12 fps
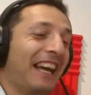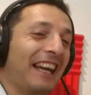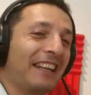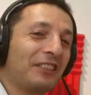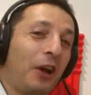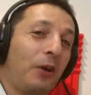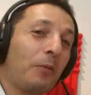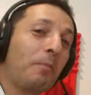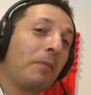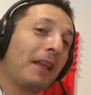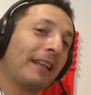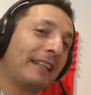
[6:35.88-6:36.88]
So
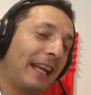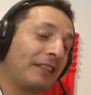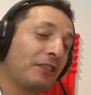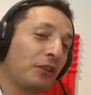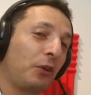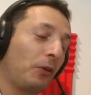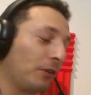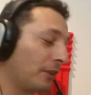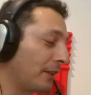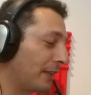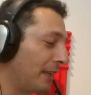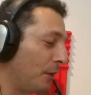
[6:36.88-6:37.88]
that's the
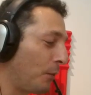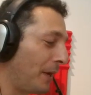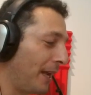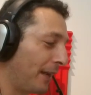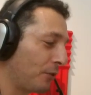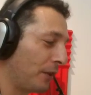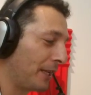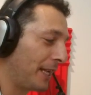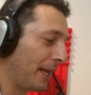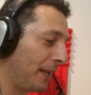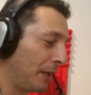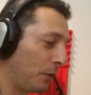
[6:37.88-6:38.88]
tonality we're actually
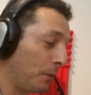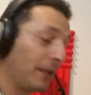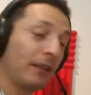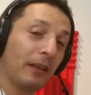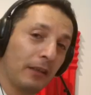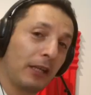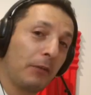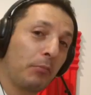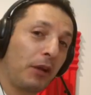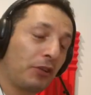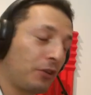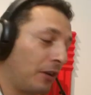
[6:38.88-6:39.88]
getting with the
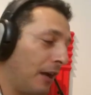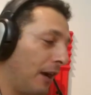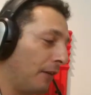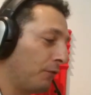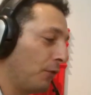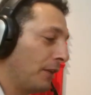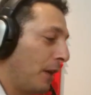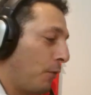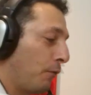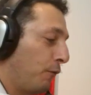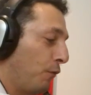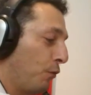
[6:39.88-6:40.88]
compression half on.
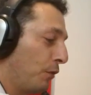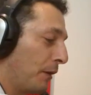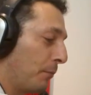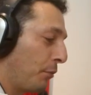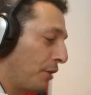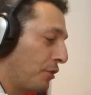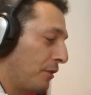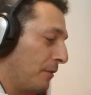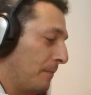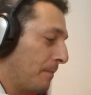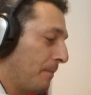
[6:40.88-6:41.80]
Now full compression,